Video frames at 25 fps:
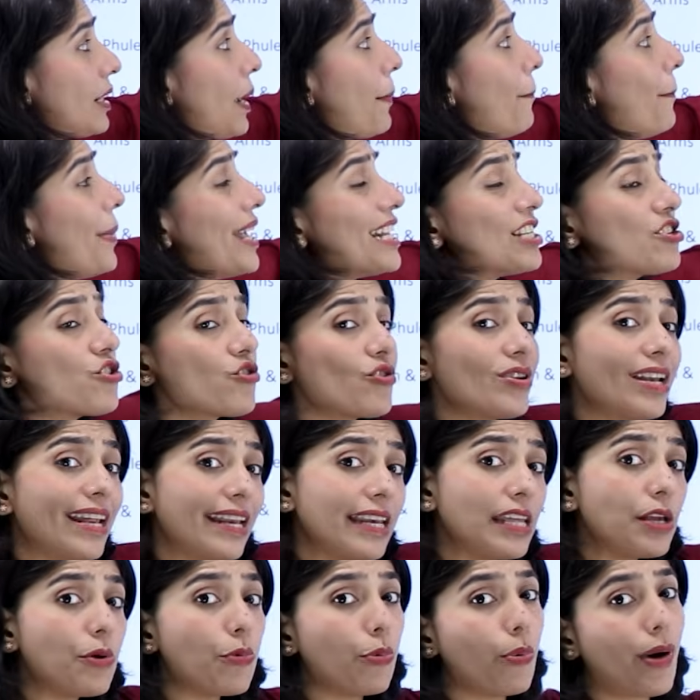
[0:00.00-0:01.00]
mention
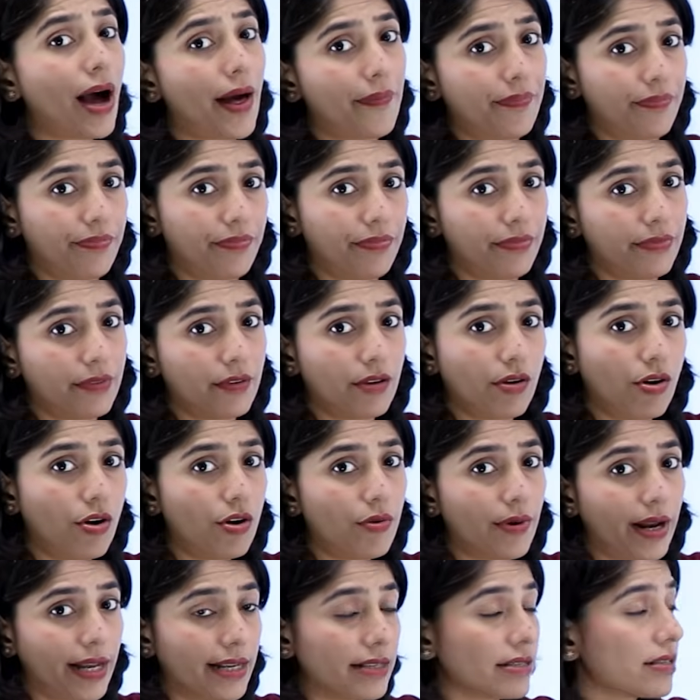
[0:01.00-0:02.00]
any one.
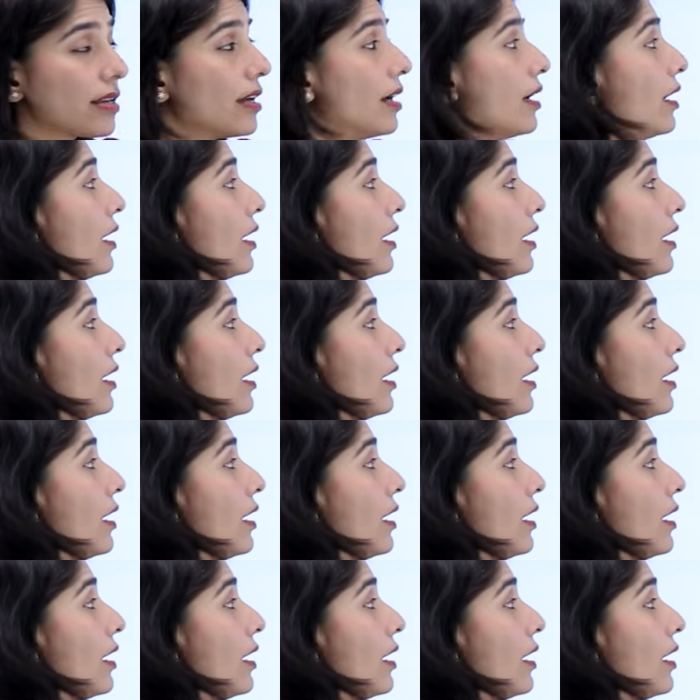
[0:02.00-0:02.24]
All right.